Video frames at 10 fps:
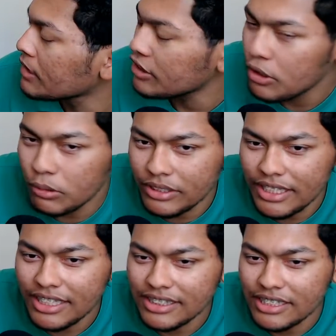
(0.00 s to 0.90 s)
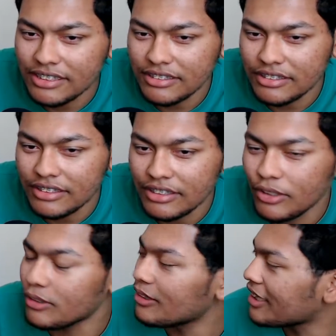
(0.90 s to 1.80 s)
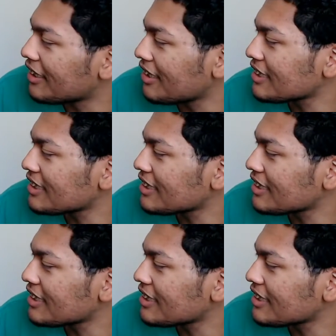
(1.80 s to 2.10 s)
No, did I say... No, okay,